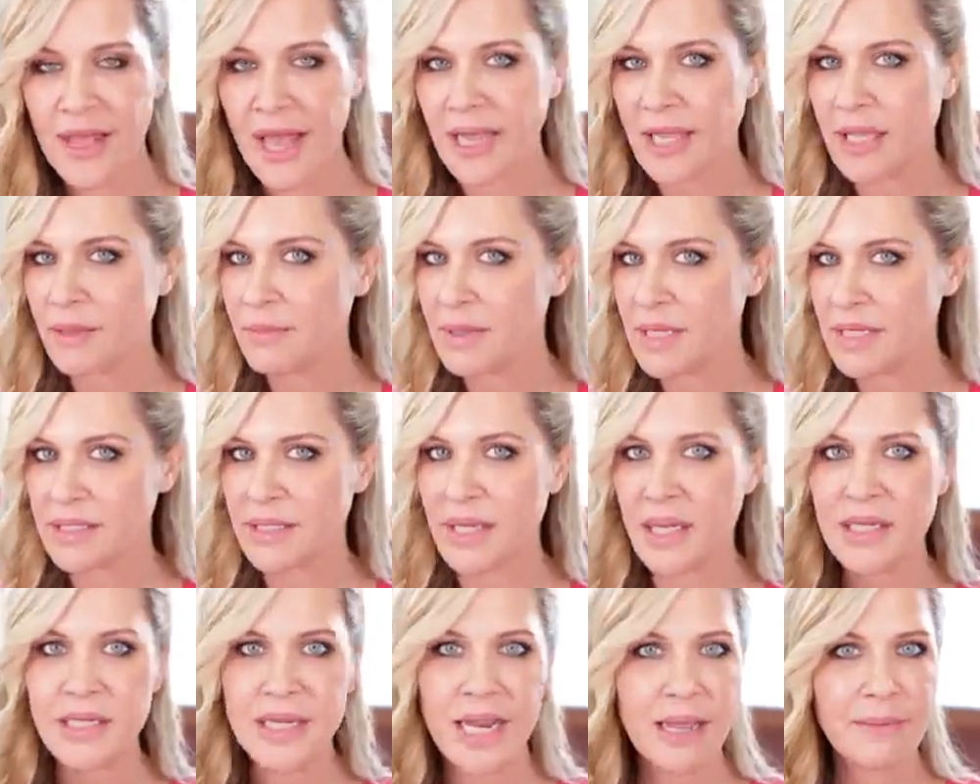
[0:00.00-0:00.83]
That can be
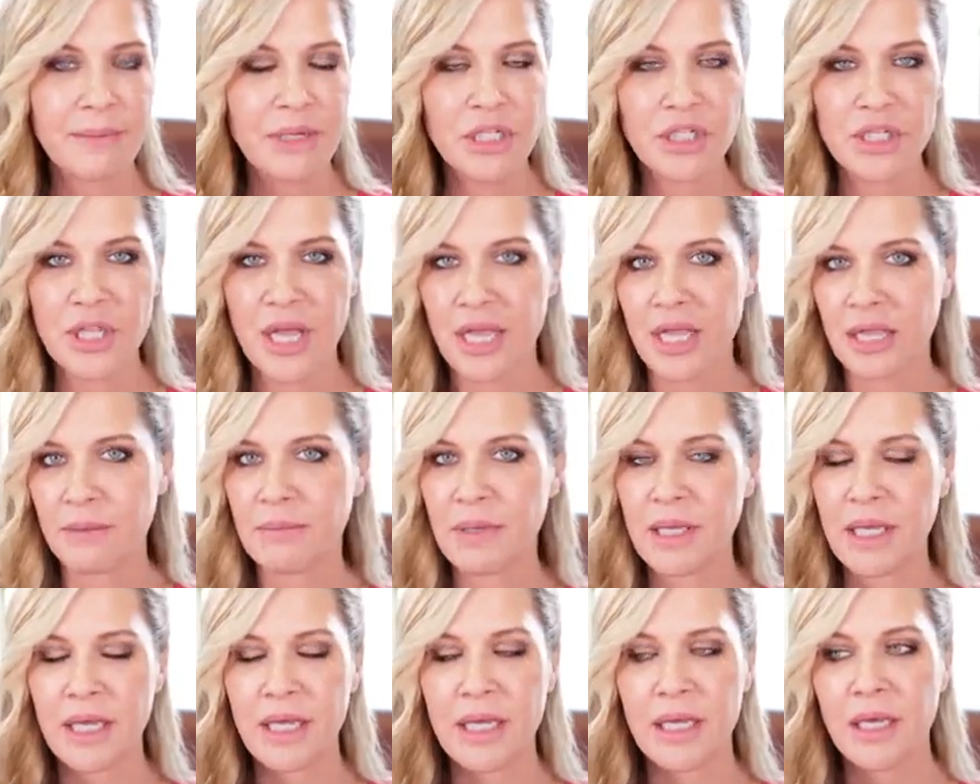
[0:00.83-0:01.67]
sun damage, that can
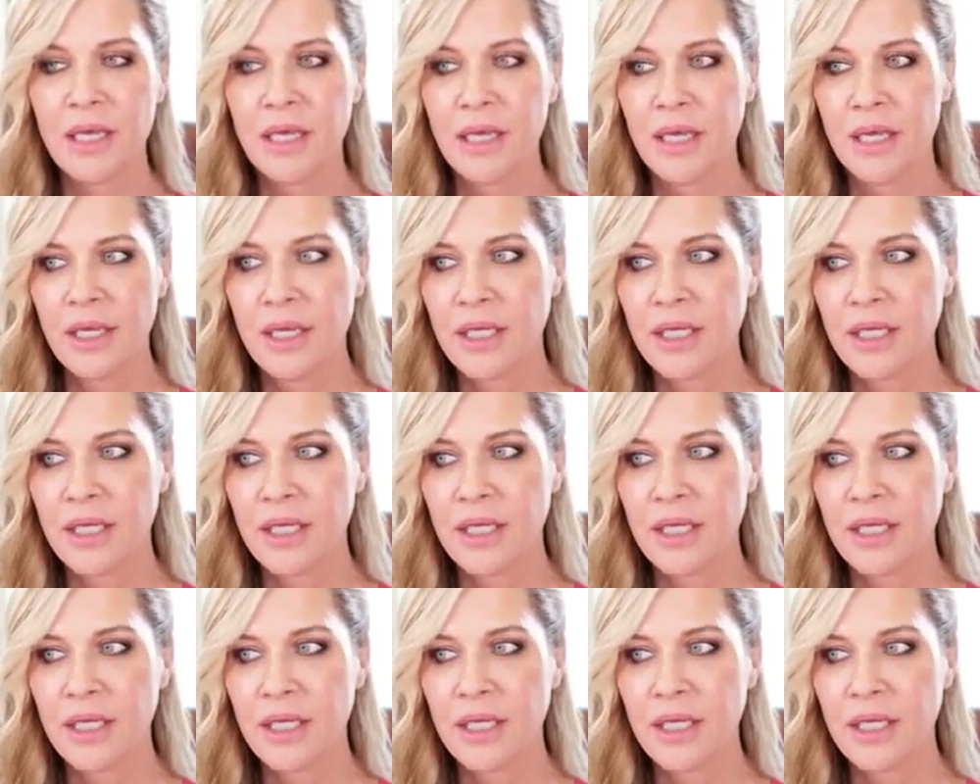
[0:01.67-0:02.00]
be,